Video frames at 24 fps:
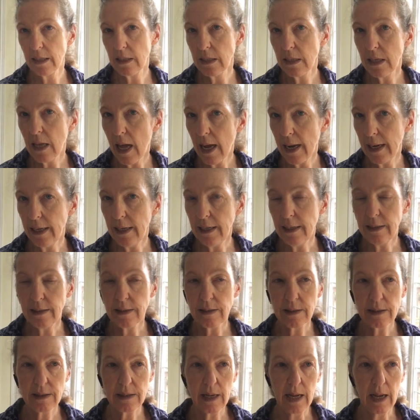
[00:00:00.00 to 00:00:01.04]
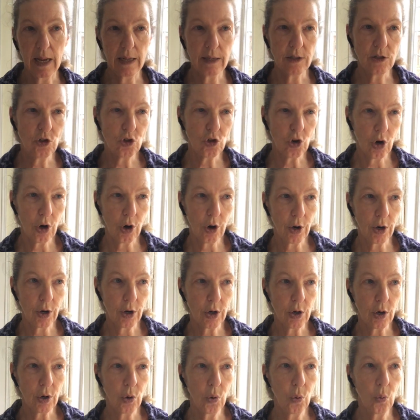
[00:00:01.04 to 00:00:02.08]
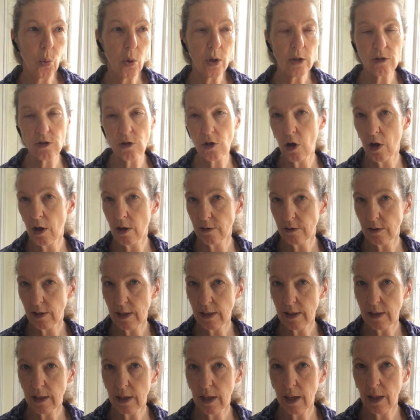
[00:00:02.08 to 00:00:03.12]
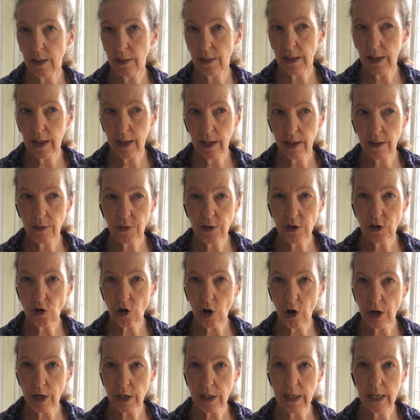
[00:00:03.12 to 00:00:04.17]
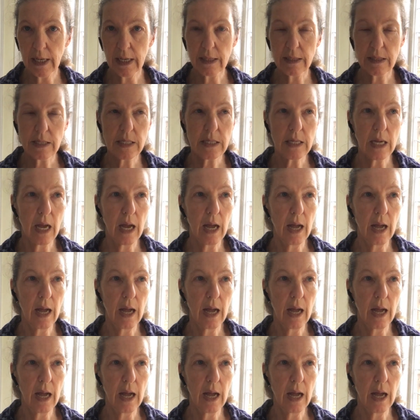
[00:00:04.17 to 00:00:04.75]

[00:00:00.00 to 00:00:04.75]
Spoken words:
light, dark, what's causing the darkness,